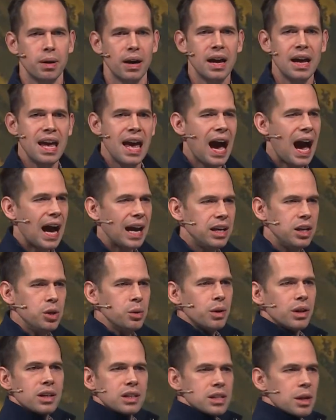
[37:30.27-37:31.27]
But I
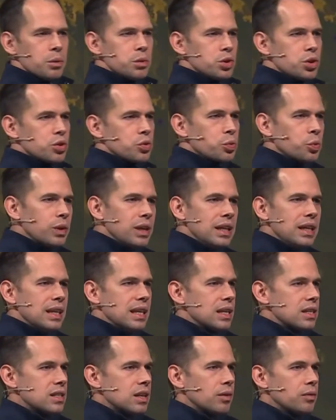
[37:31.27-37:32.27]
knew it because I was just
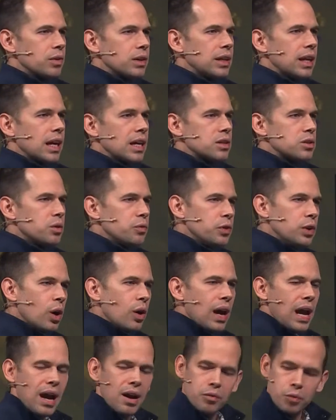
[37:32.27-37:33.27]
reading this every day. So if you
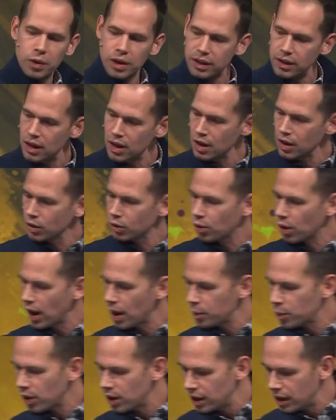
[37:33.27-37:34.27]
don't have one,
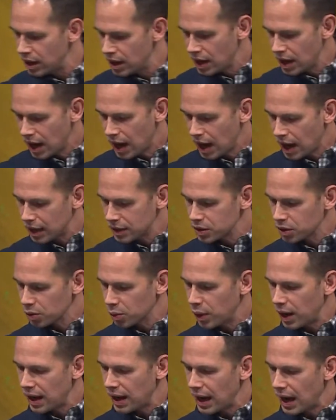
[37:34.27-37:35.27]
grab one on
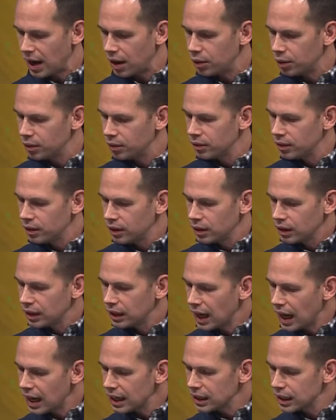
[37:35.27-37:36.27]
your way out.
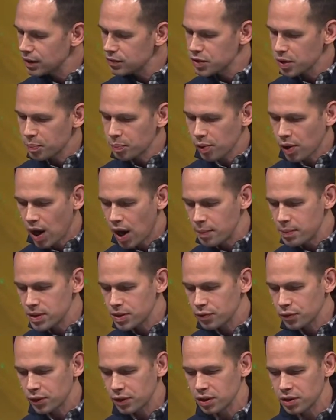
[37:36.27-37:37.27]
God gives a
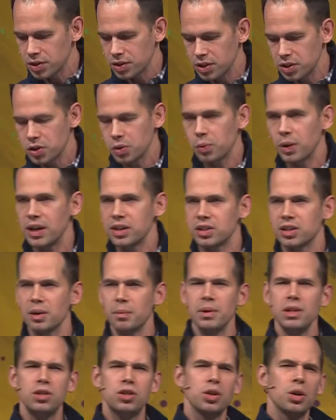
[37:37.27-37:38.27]
promise for your situation.
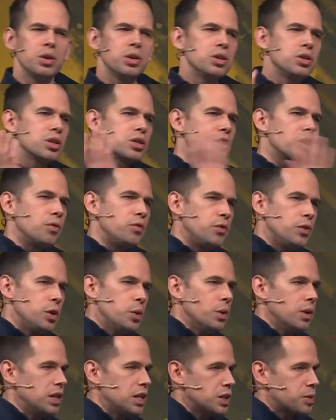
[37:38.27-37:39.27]
Let me show you just a
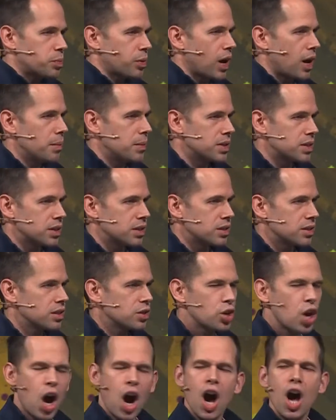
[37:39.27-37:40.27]
few of these promises.
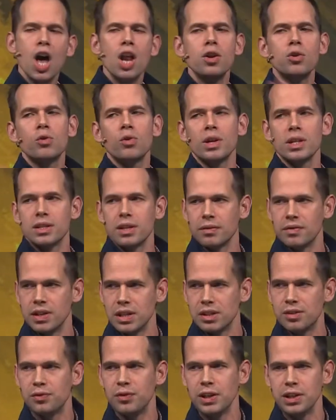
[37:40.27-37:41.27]
There's hundreds of
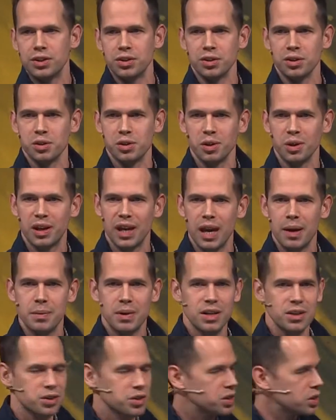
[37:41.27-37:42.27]
these features, okay?
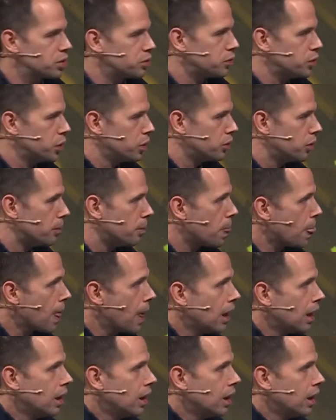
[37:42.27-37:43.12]
But here's just a few of them.